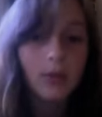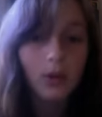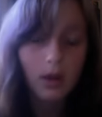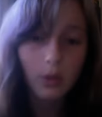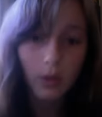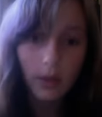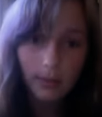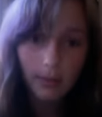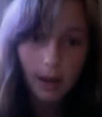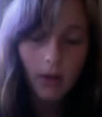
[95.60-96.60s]
I'm growing
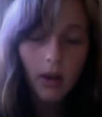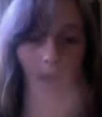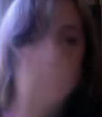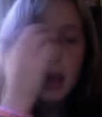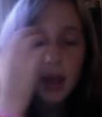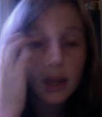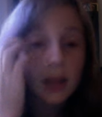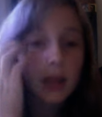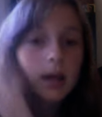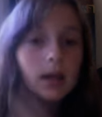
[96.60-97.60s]
them out.
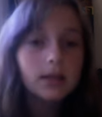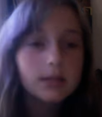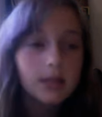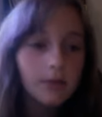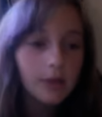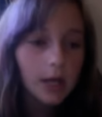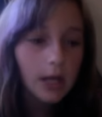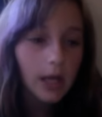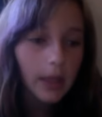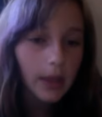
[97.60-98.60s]
And 7th grade,
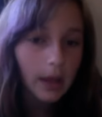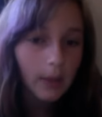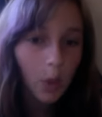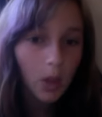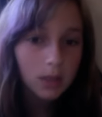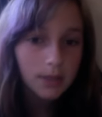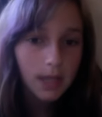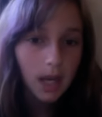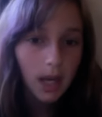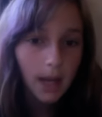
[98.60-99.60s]
I think I'm going to be
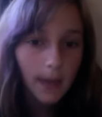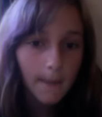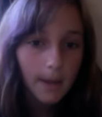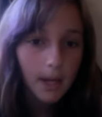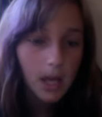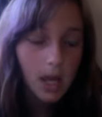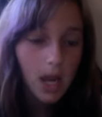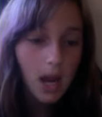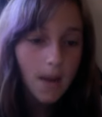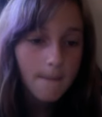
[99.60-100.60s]
dyeing them
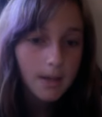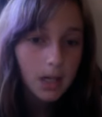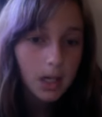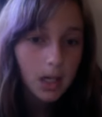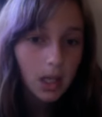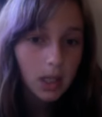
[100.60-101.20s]
again, but